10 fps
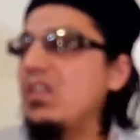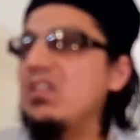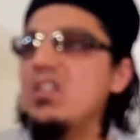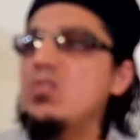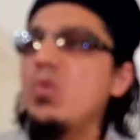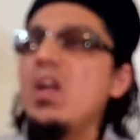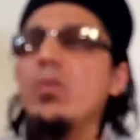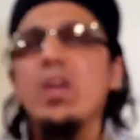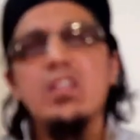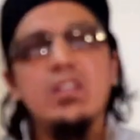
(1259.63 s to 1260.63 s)
In this
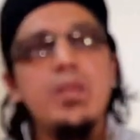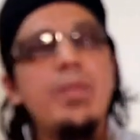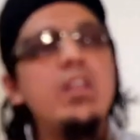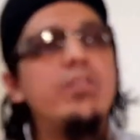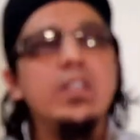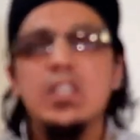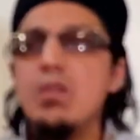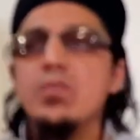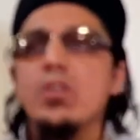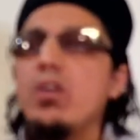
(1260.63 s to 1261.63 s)
world, whether the benefit
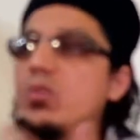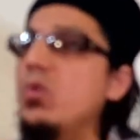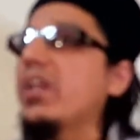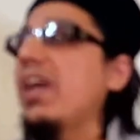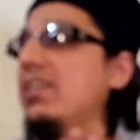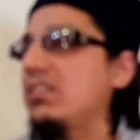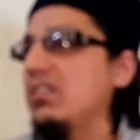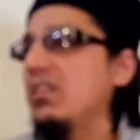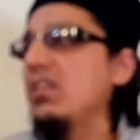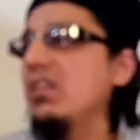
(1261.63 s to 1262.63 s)
comes or not, who
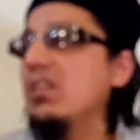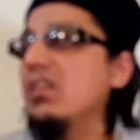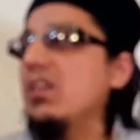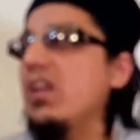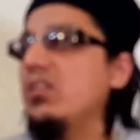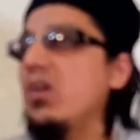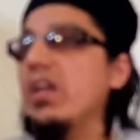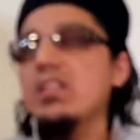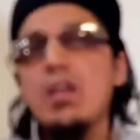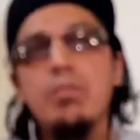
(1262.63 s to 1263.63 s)
cares? As
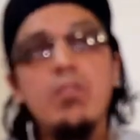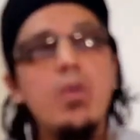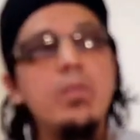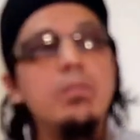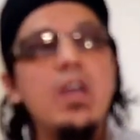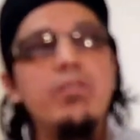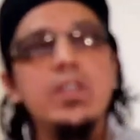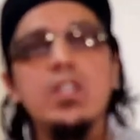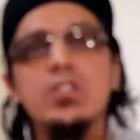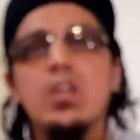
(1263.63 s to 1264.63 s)
long as I'm performing my
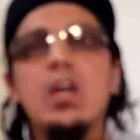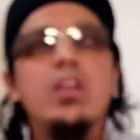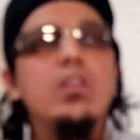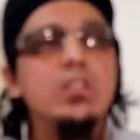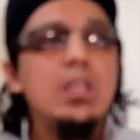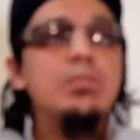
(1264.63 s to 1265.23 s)
Fajr Salah, you know,